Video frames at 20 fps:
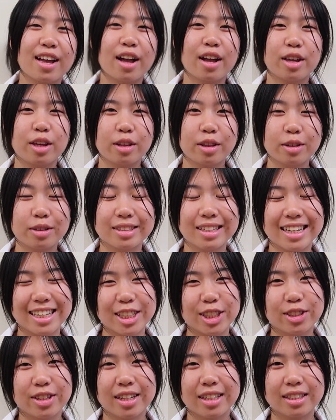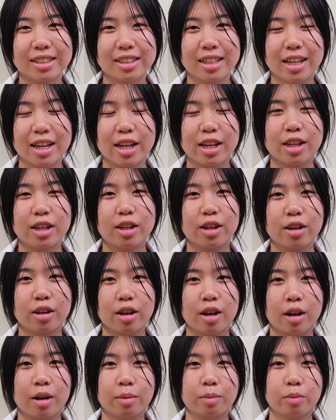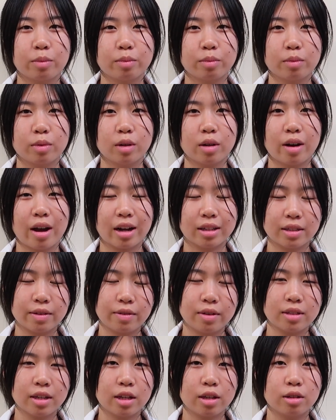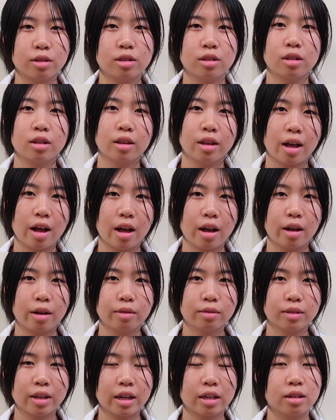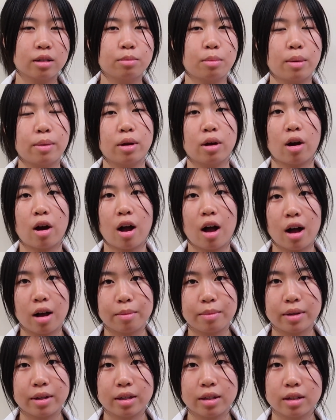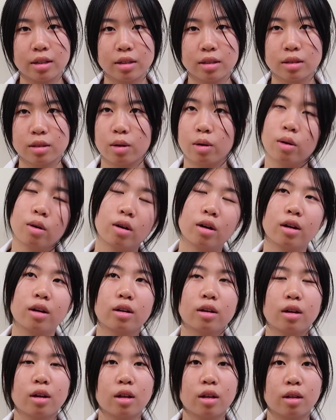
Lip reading: You lose interest in your activities that you used to love, like maybe your hobbies or